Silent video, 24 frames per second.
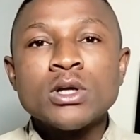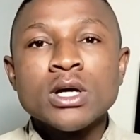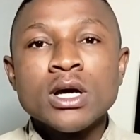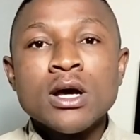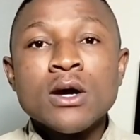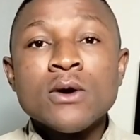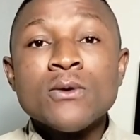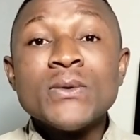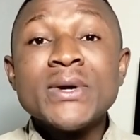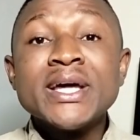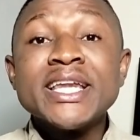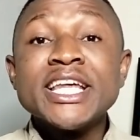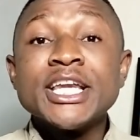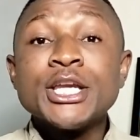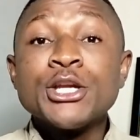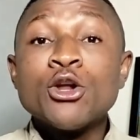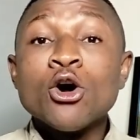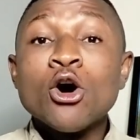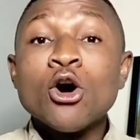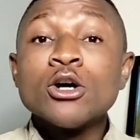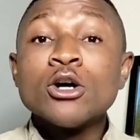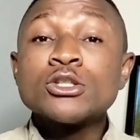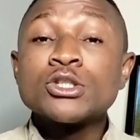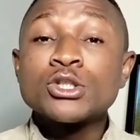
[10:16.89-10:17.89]
when he
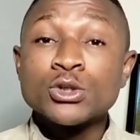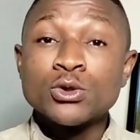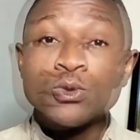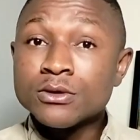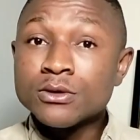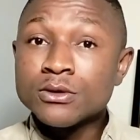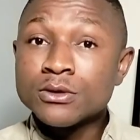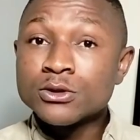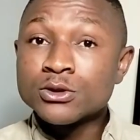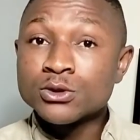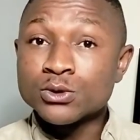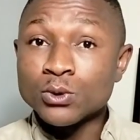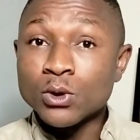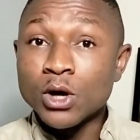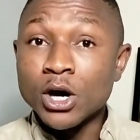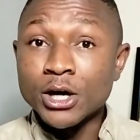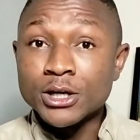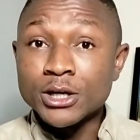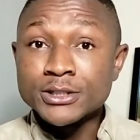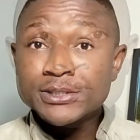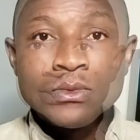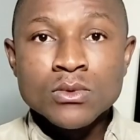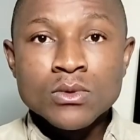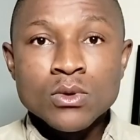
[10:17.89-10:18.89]
does good to
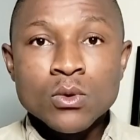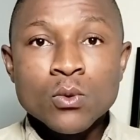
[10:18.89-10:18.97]
us.